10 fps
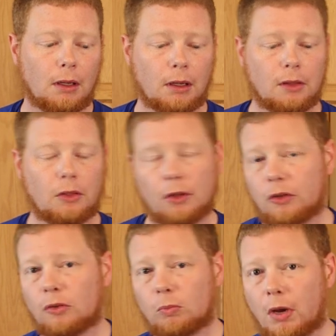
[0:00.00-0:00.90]

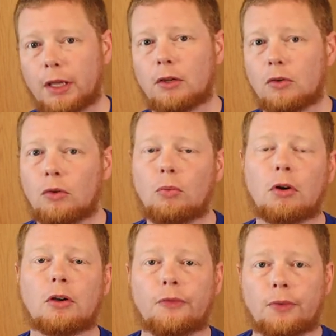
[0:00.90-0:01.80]
This could
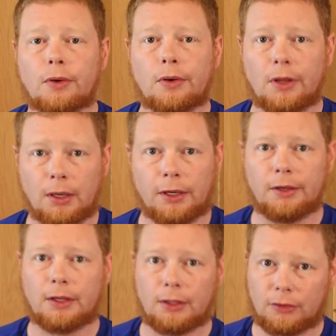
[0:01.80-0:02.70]
work for that
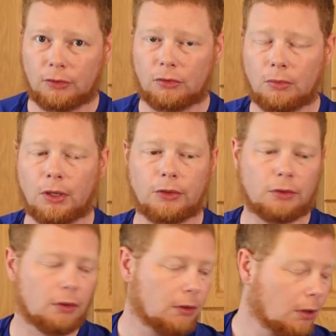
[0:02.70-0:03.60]

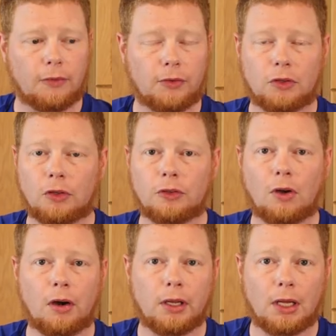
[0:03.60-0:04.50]
situation. If you're just
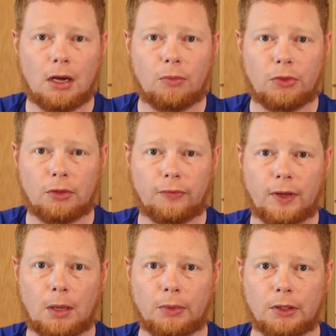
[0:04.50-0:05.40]
starting out with your
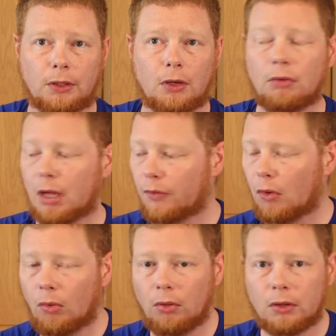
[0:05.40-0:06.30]
family, you don't have a
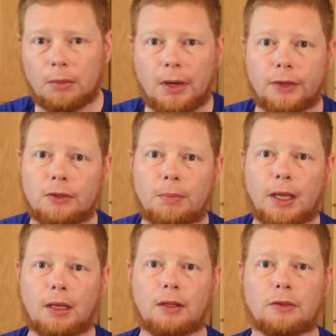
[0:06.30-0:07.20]
whole lot of pots and
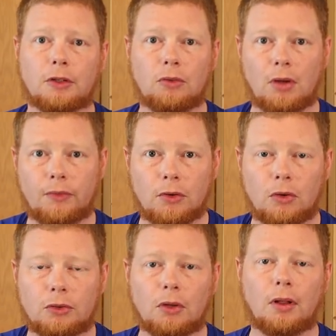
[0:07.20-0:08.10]
pans because you haven't
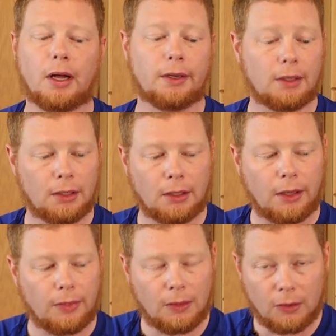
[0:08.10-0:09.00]
cooked a lot,
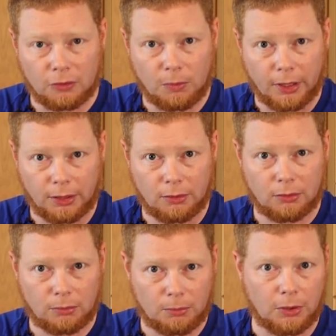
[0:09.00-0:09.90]
this might
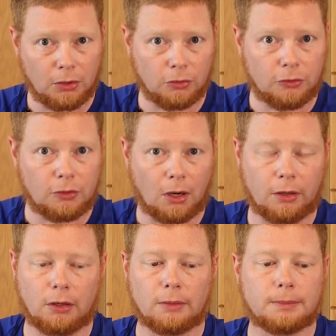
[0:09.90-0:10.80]
be a good
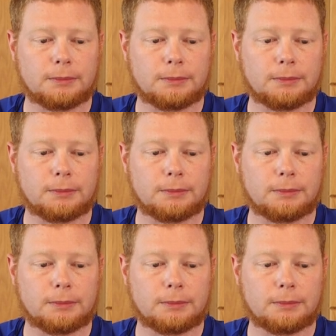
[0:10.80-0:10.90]
starter.